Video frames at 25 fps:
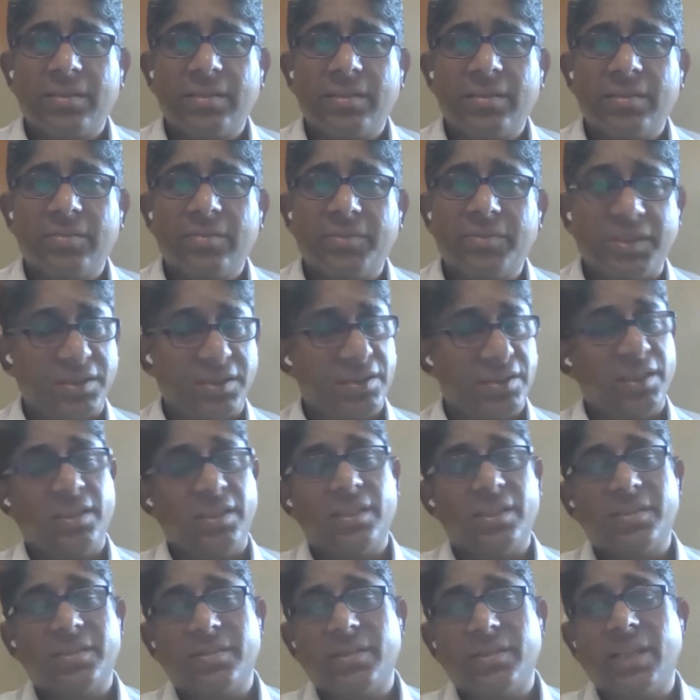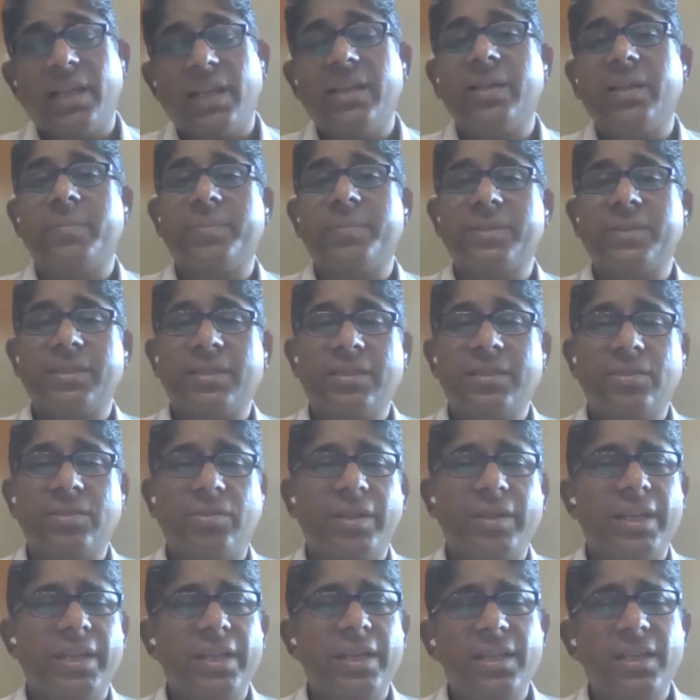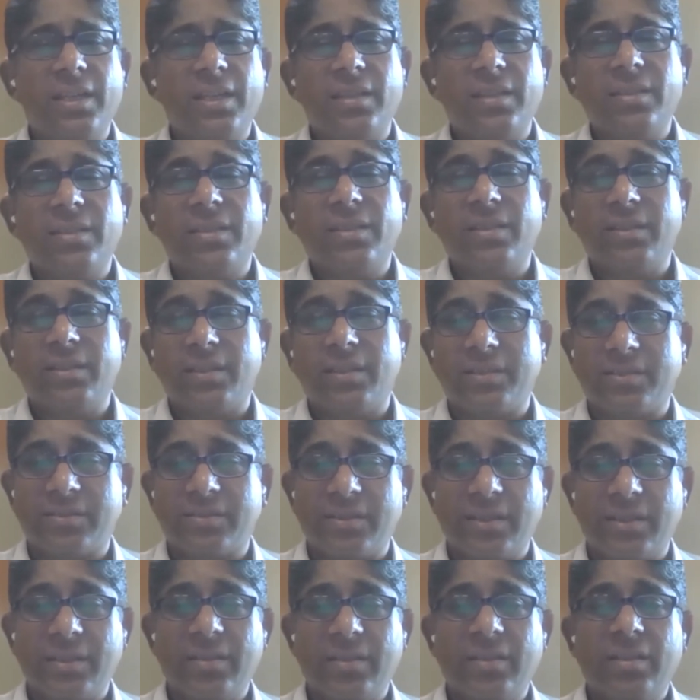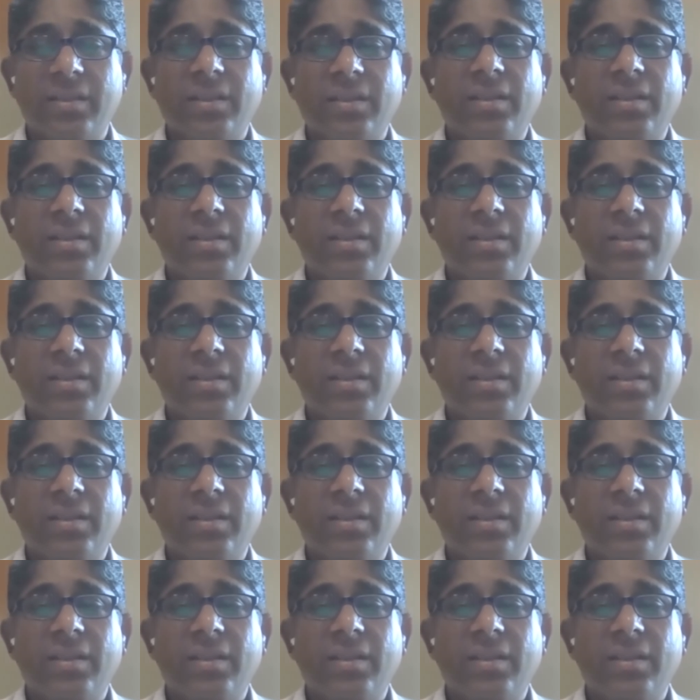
which is the industry I represent, or any other industry,